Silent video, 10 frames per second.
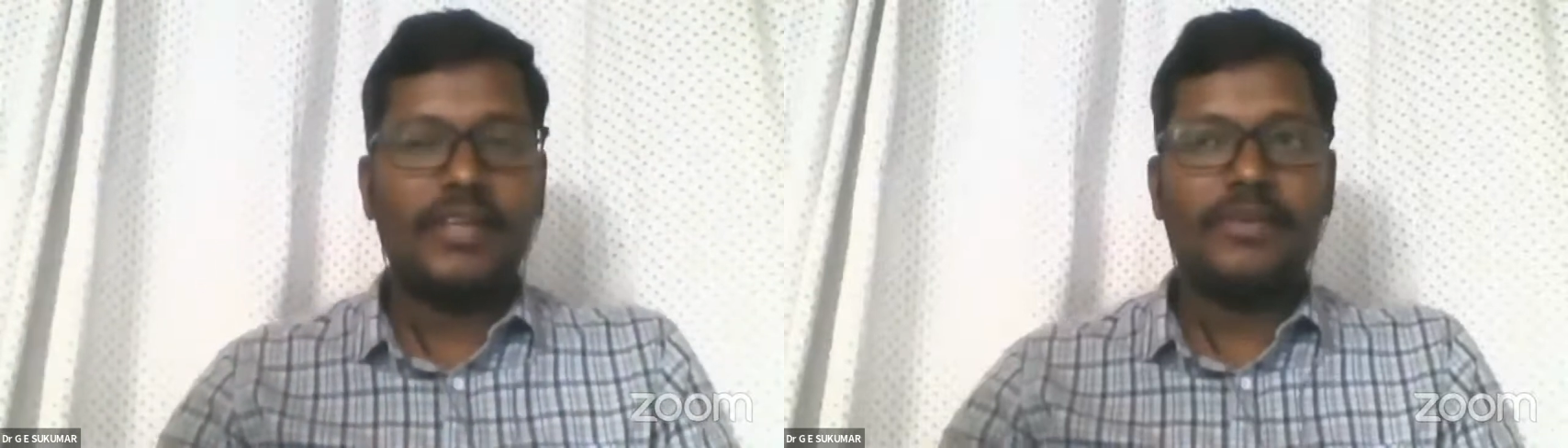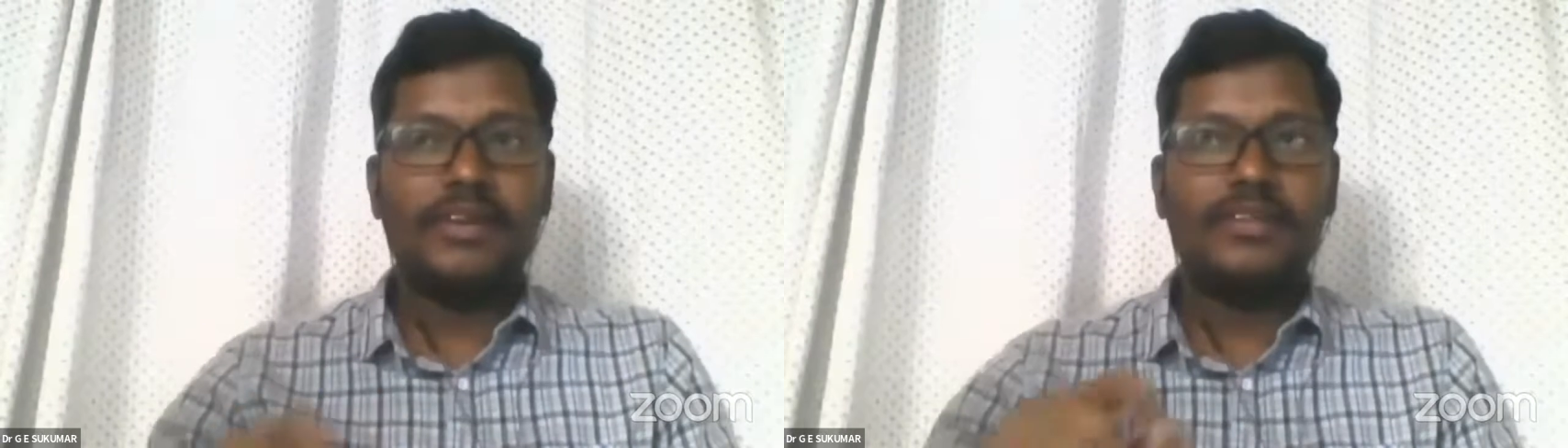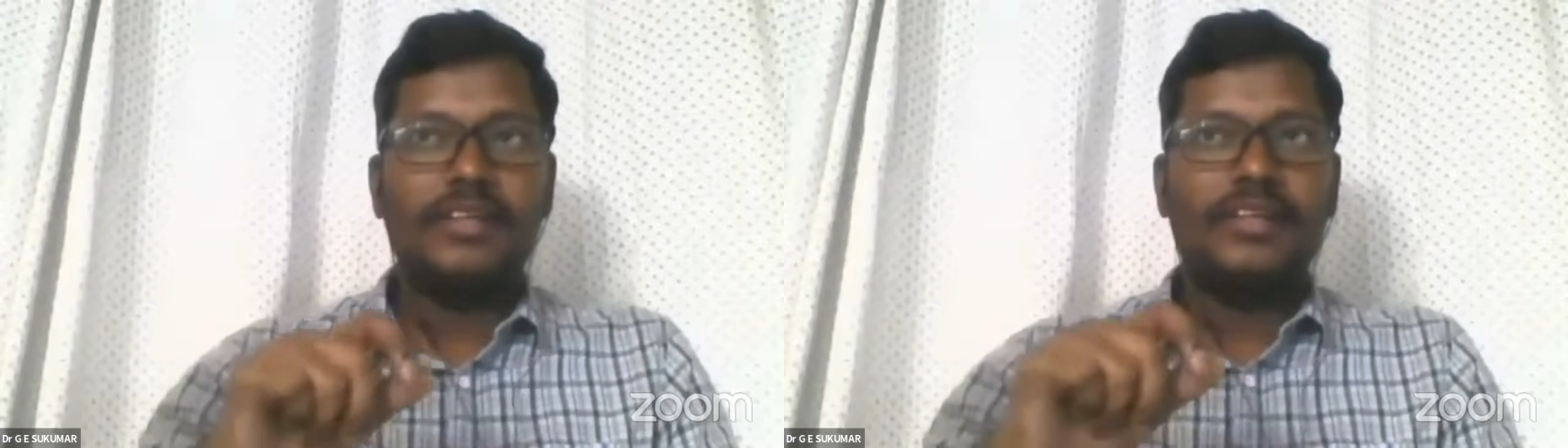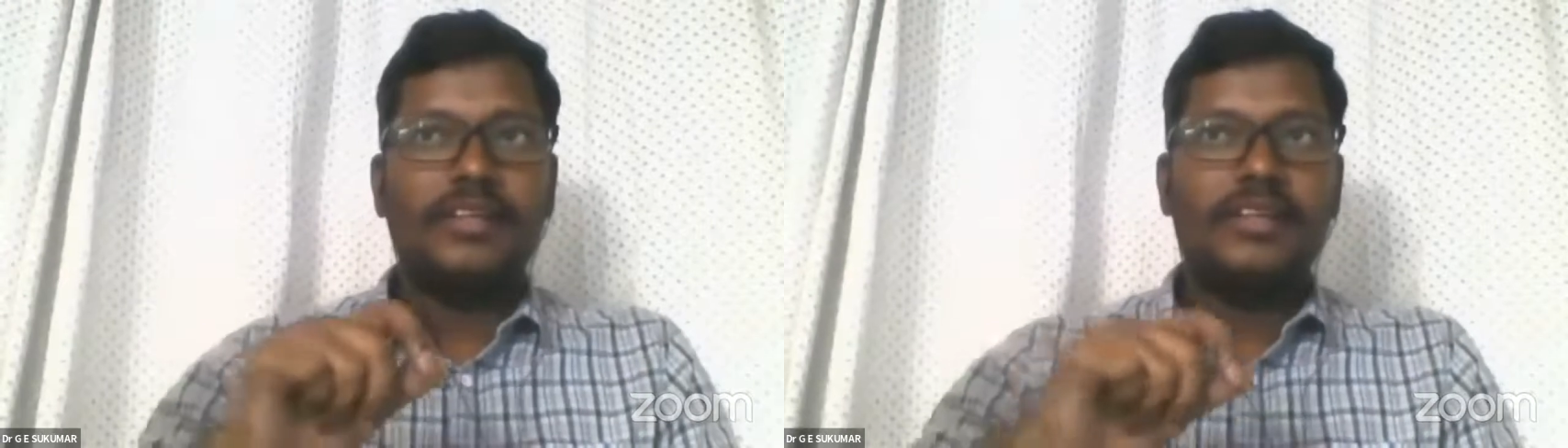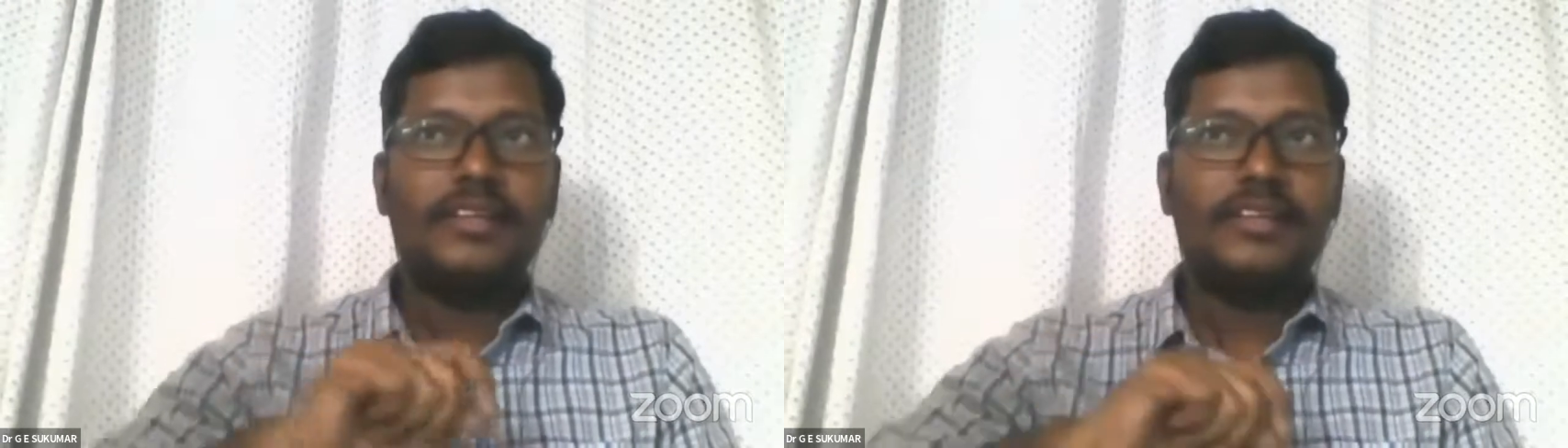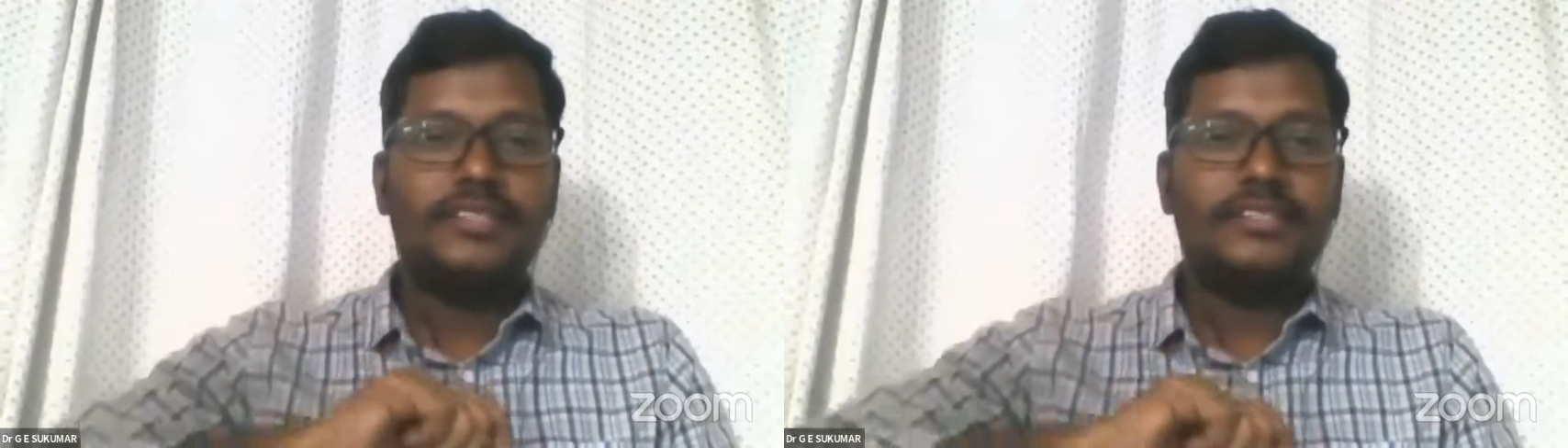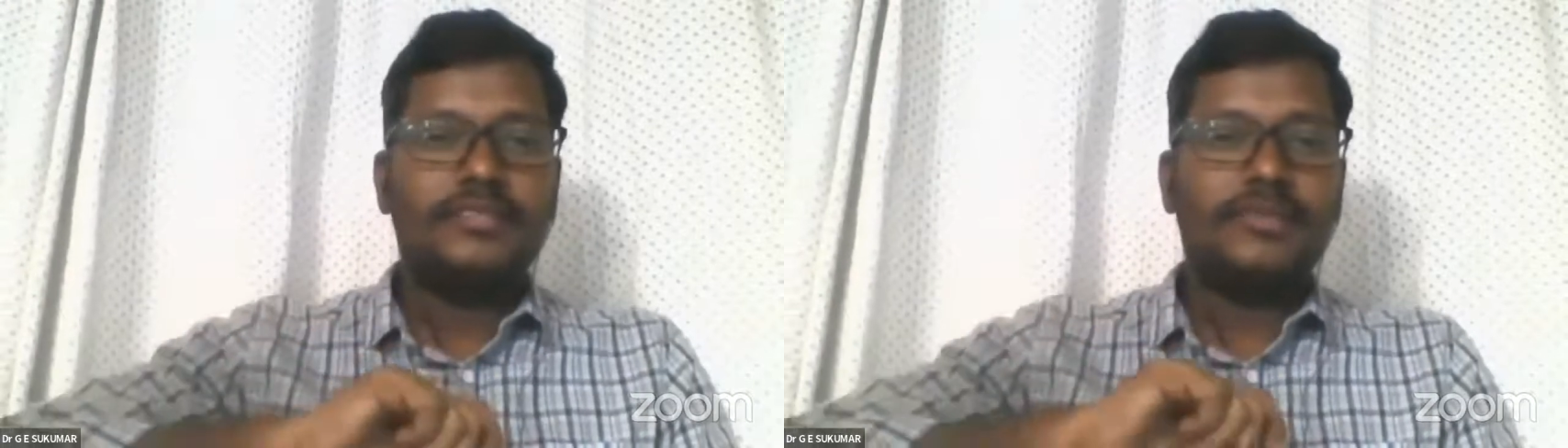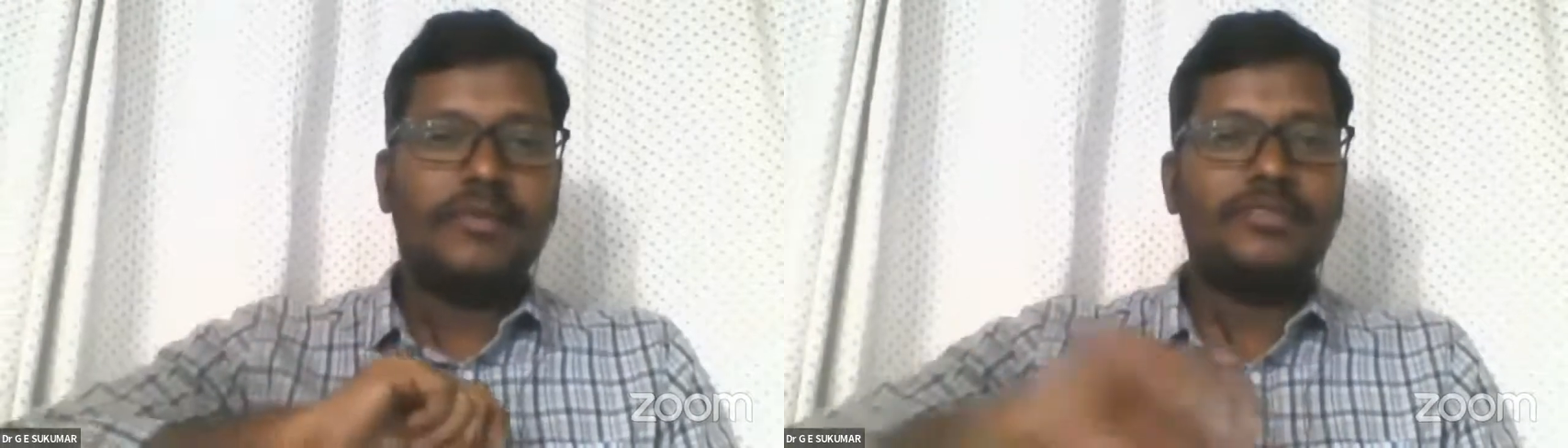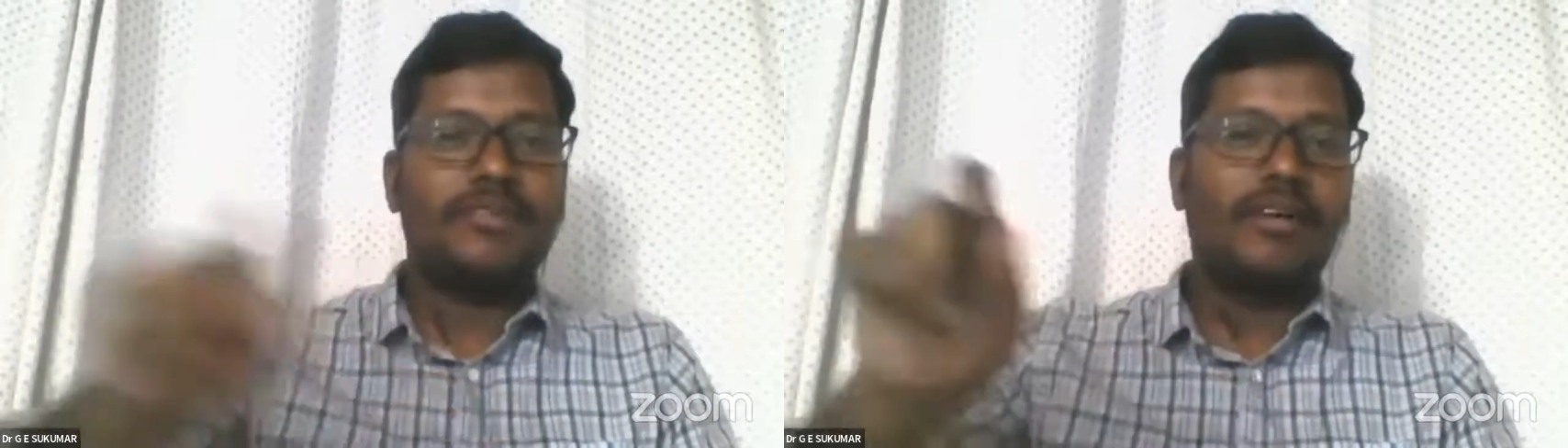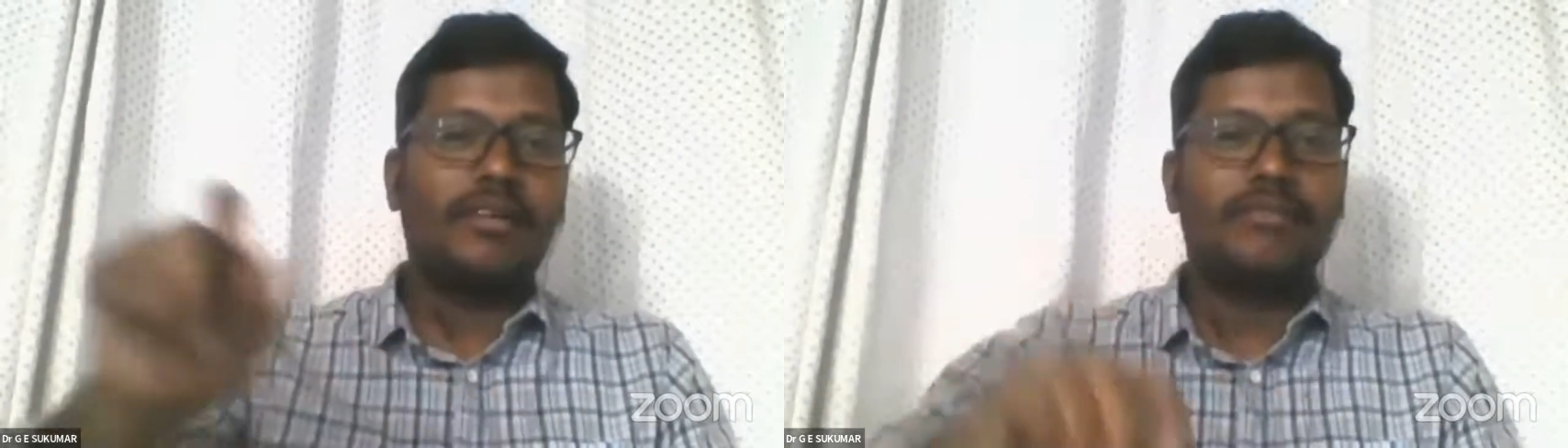you have a
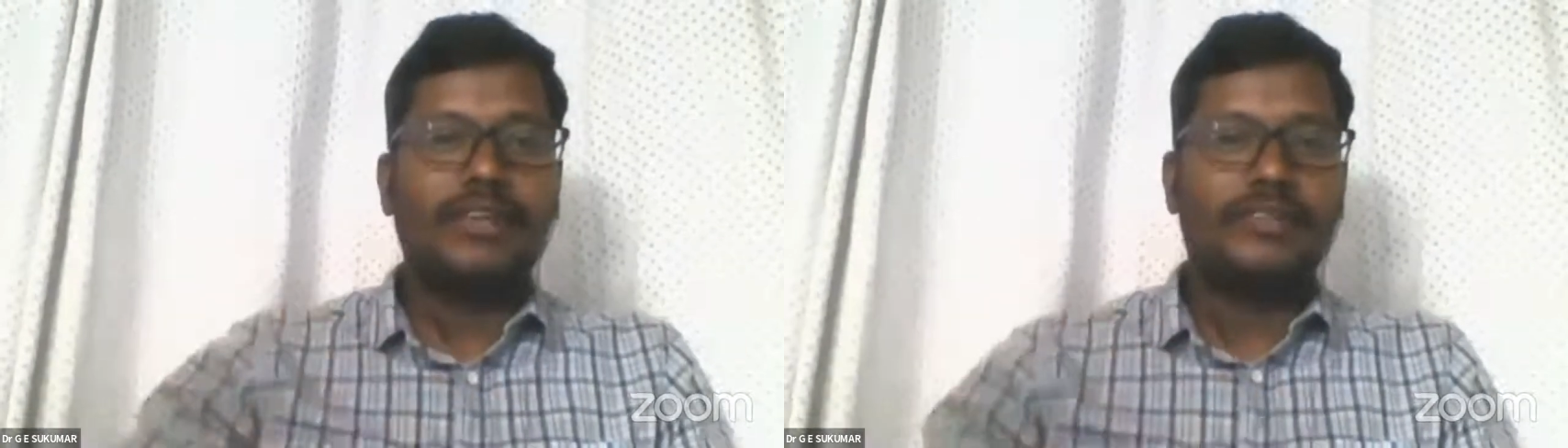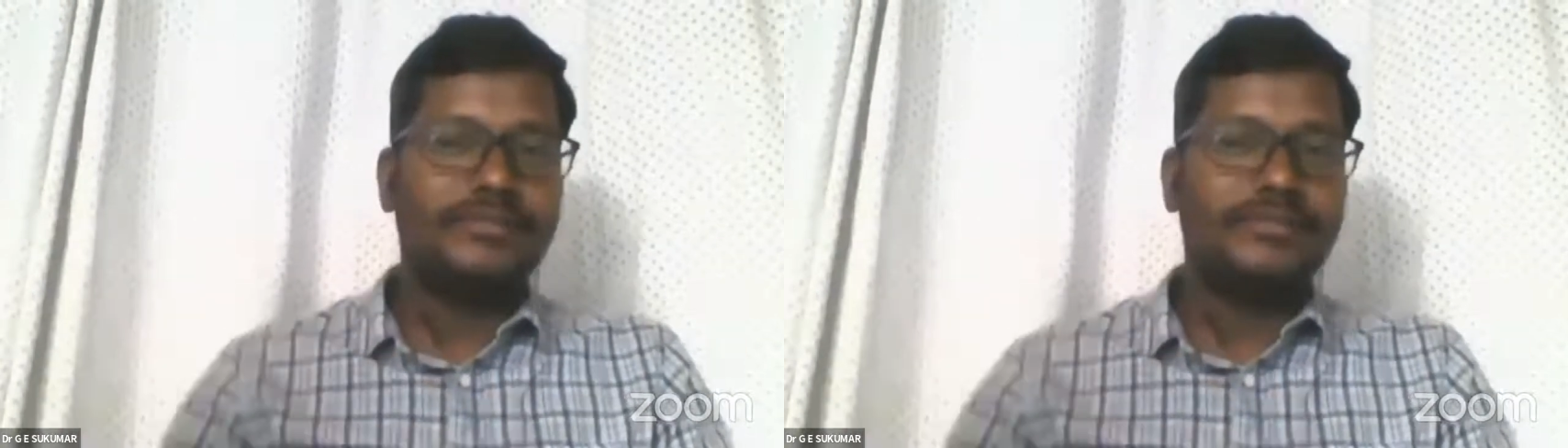strong will.